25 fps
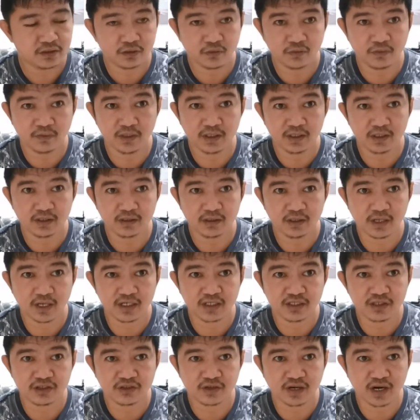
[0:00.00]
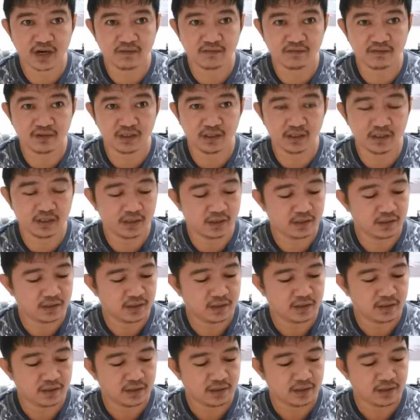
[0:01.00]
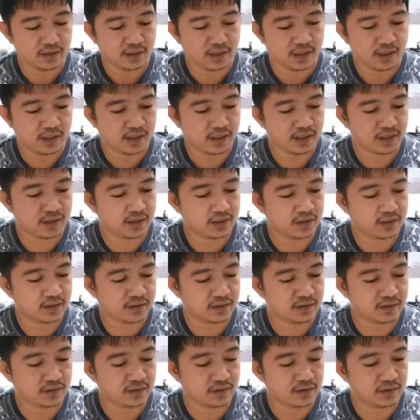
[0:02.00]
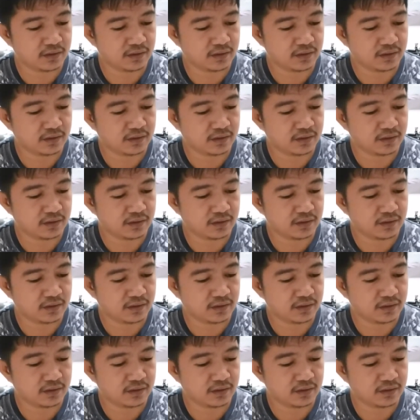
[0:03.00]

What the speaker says: to it, nice travel, and